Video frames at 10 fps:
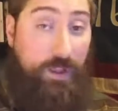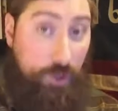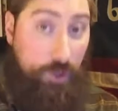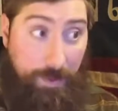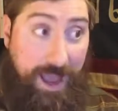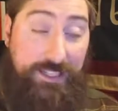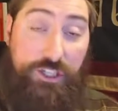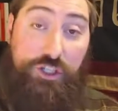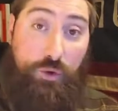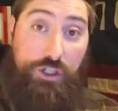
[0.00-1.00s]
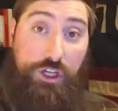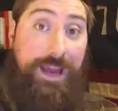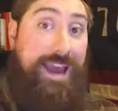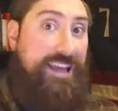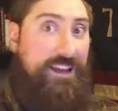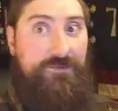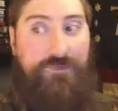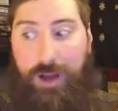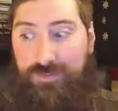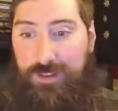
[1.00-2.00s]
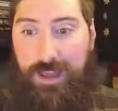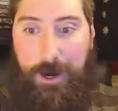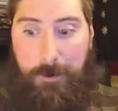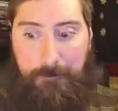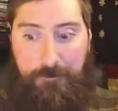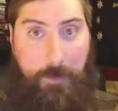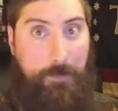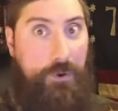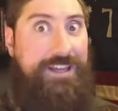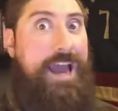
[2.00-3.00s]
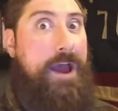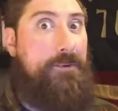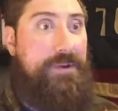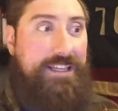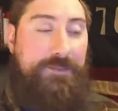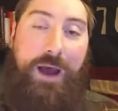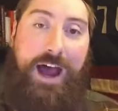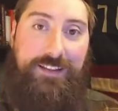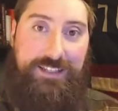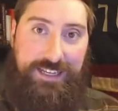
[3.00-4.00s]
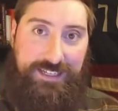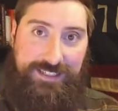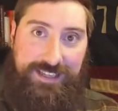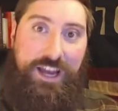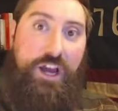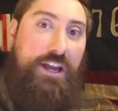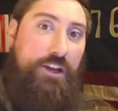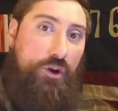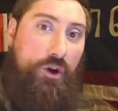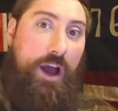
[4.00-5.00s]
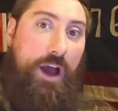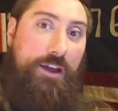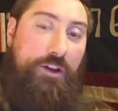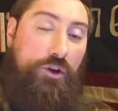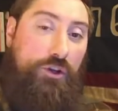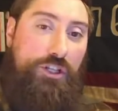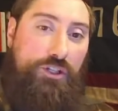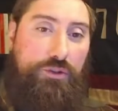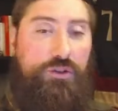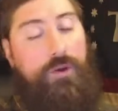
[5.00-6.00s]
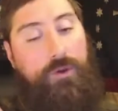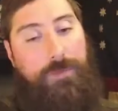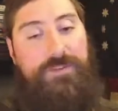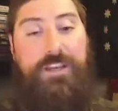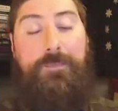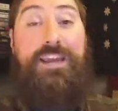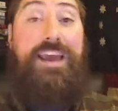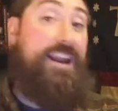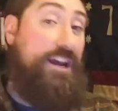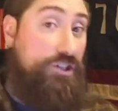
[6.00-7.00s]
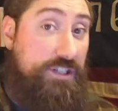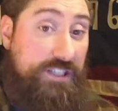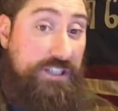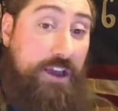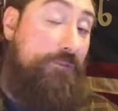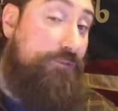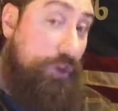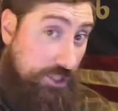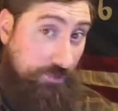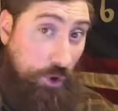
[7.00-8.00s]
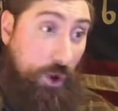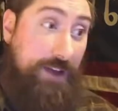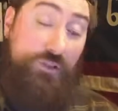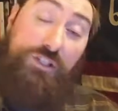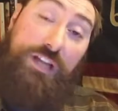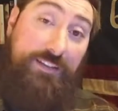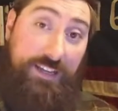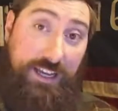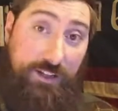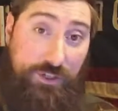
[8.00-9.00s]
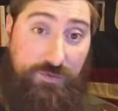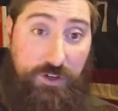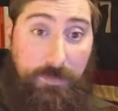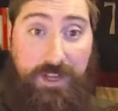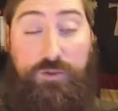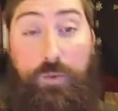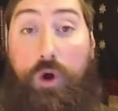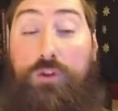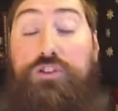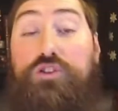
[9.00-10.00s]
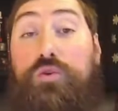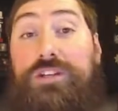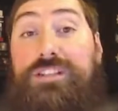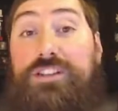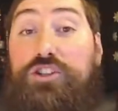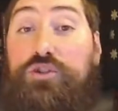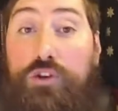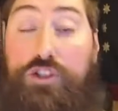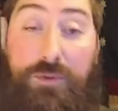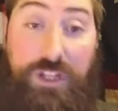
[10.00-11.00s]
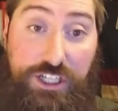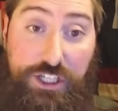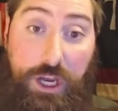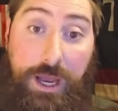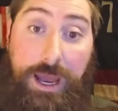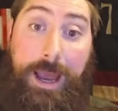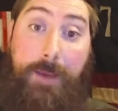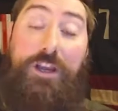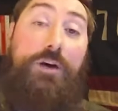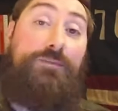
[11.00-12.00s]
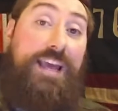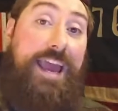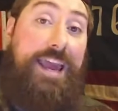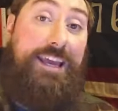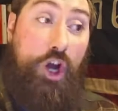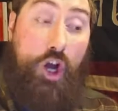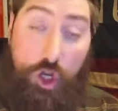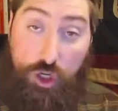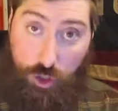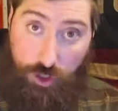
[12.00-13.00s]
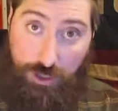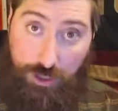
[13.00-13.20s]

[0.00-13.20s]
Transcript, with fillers: go back to georgia and get involved in their precarious politics in uh, in early Georgia. Although I'm skipping ahead, I should say first of all, after signing the Declaration of Independence, Walton joins the Georgia militia and becomes a colonel.